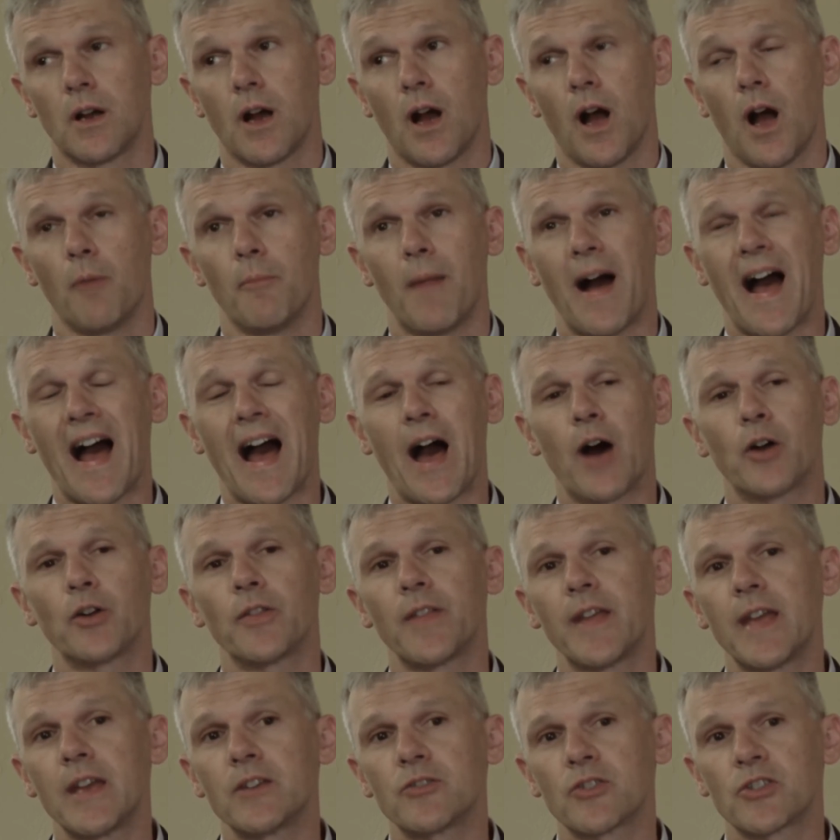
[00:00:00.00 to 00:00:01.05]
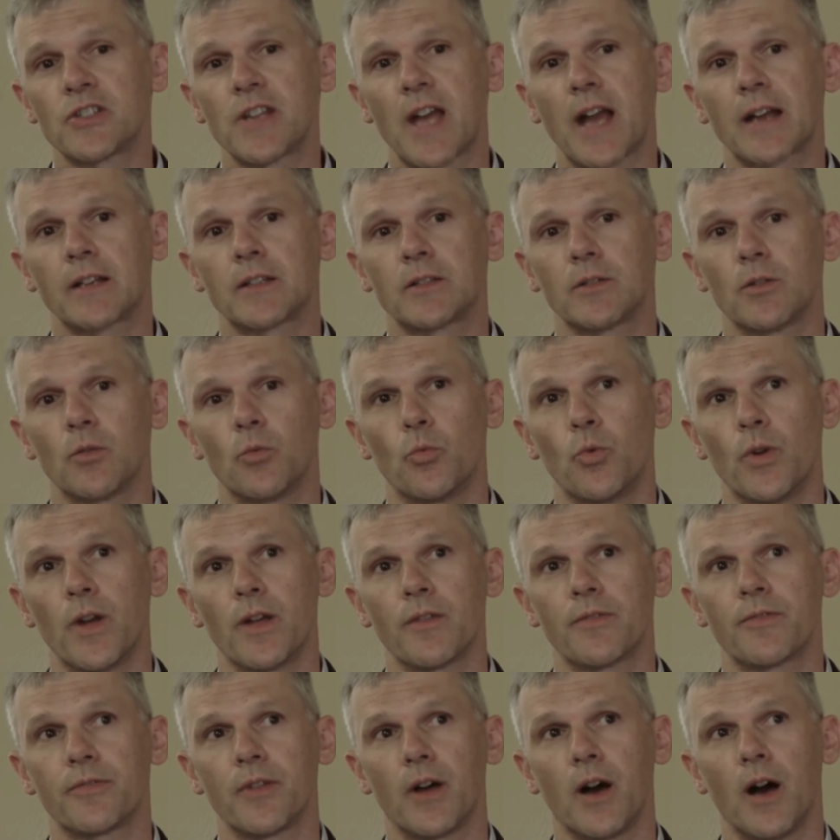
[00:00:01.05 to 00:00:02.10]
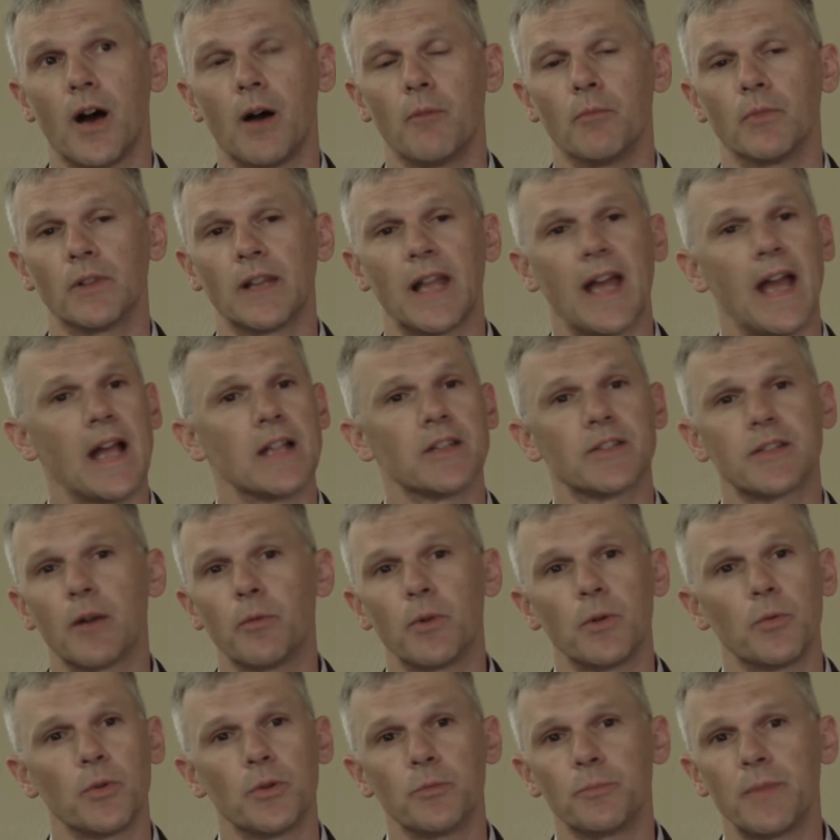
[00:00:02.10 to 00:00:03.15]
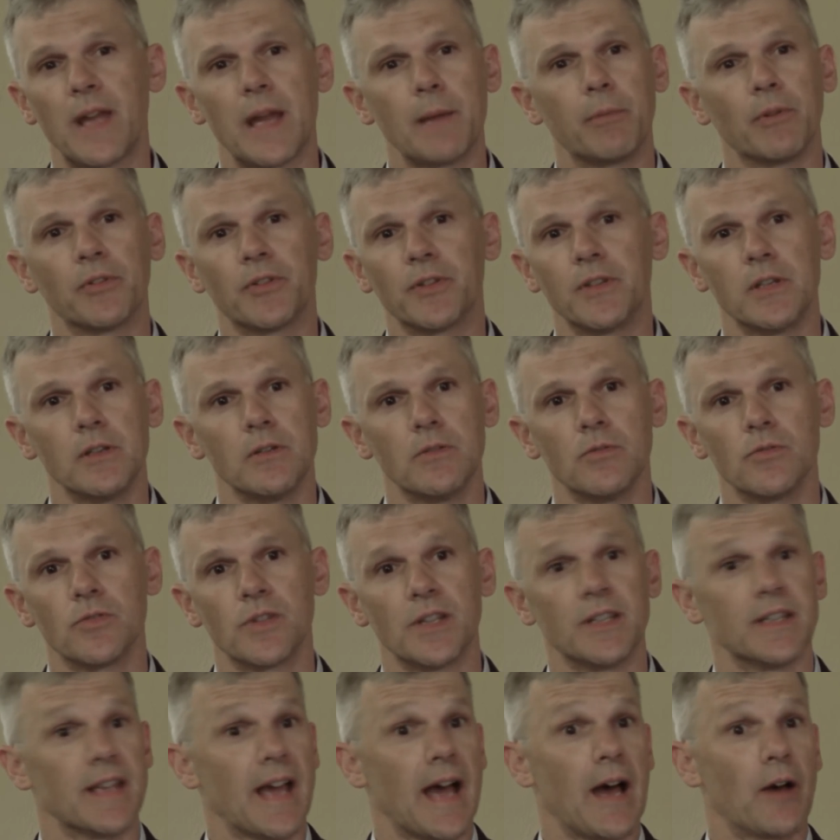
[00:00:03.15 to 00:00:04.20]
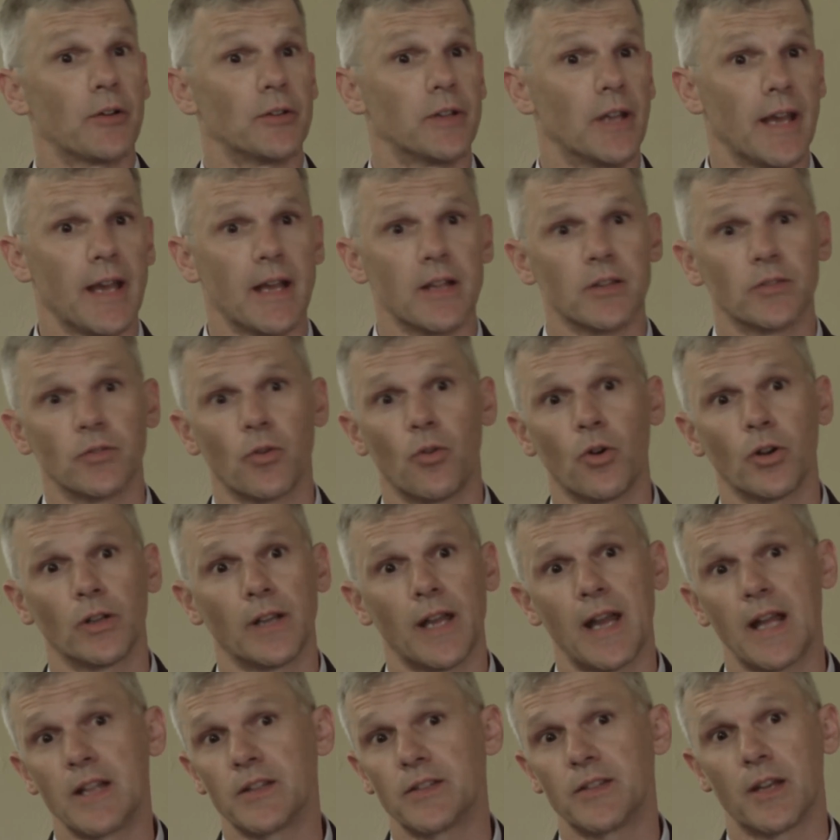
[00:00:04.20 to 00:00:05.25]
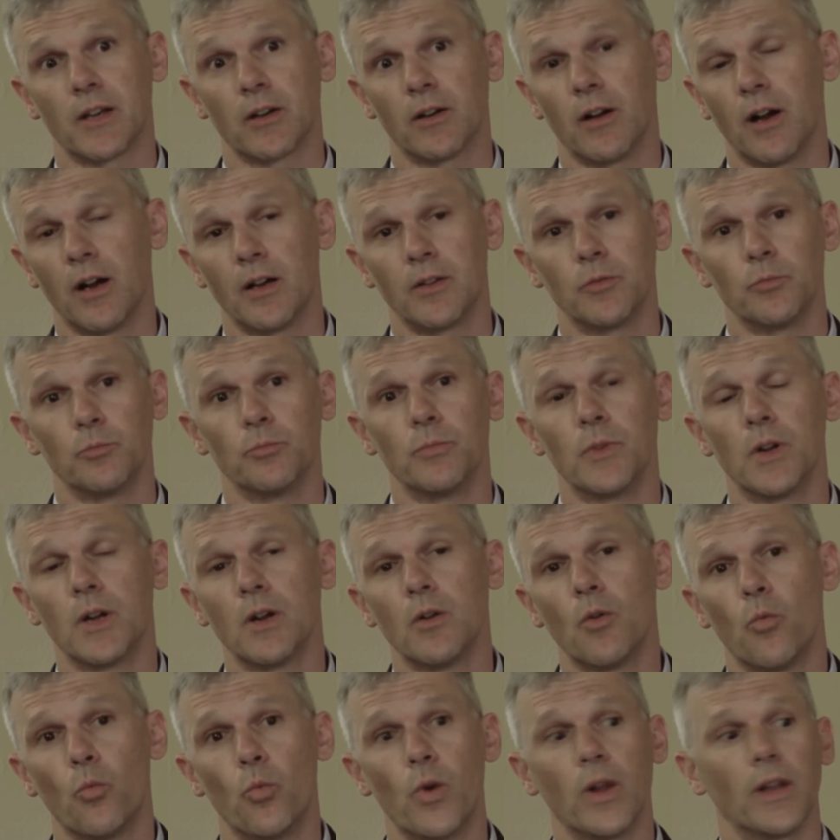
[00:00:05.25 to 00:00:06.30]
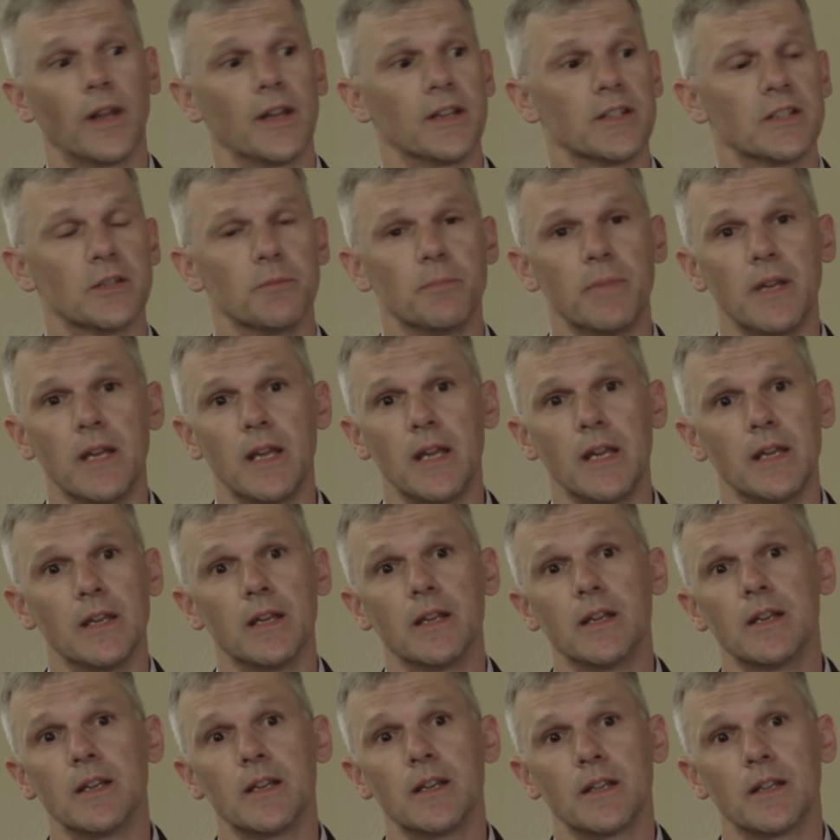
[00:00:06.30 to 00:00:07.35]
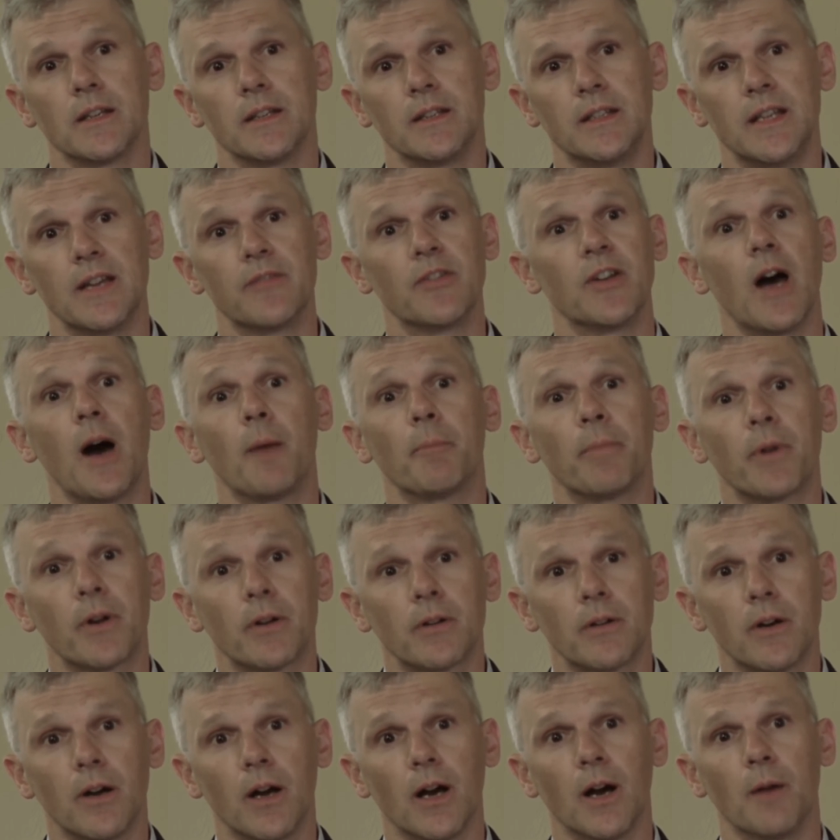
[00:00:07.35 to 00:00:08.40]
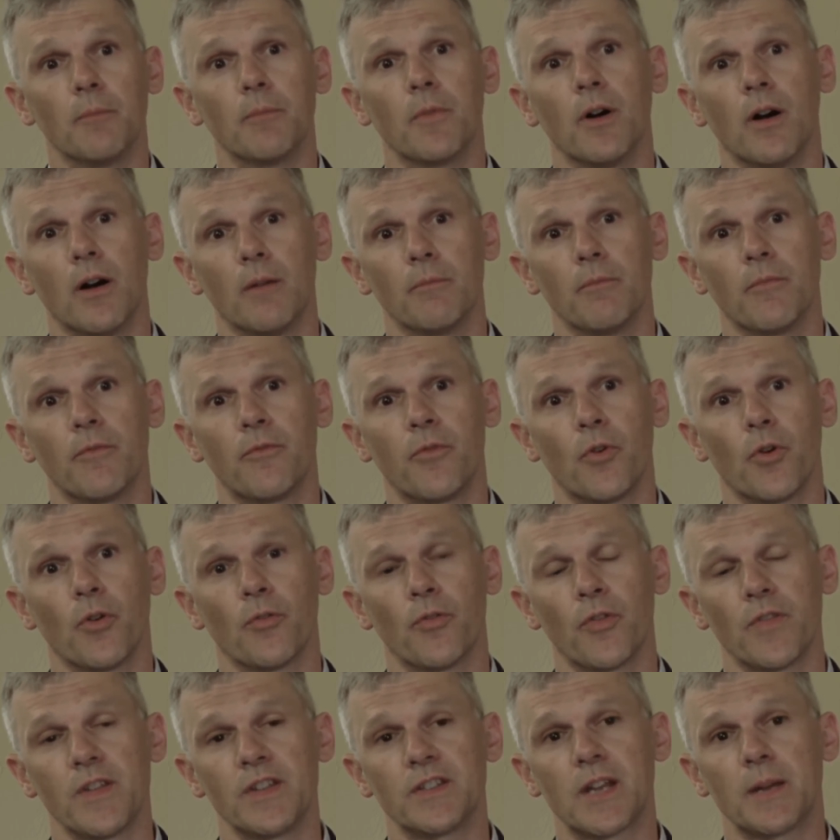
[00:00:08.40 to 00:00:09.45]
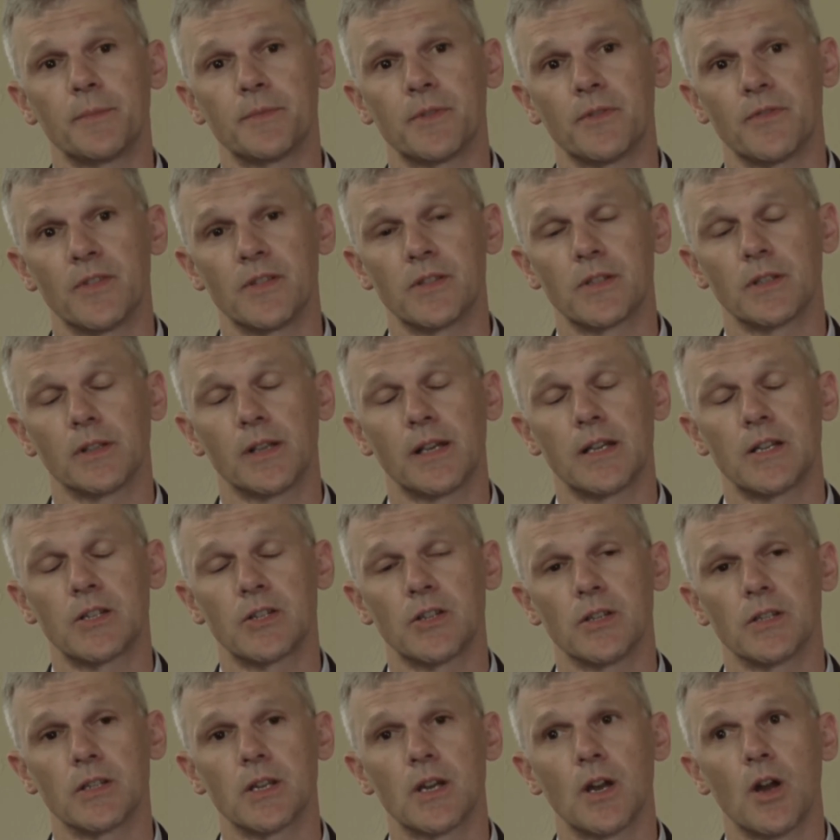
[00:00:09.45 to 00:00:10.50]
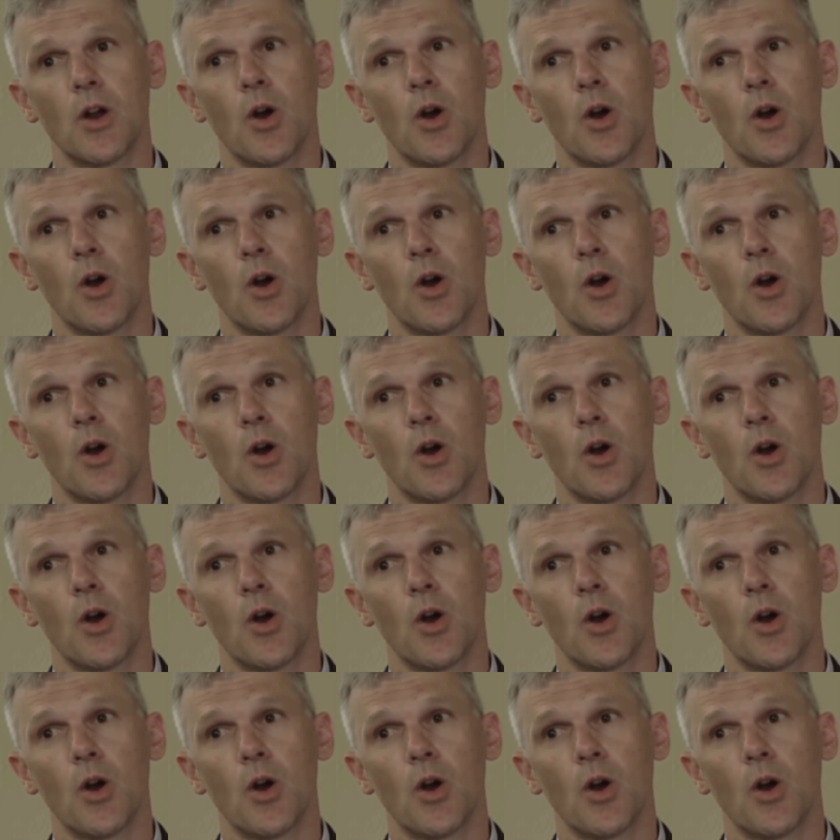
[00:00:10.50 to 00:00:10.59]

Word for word: Um, how do they intersect with um, lands that we wouldn't be able to use, endowed lands, or lands that are unwilling to be given up um, um, for, for these types of installations?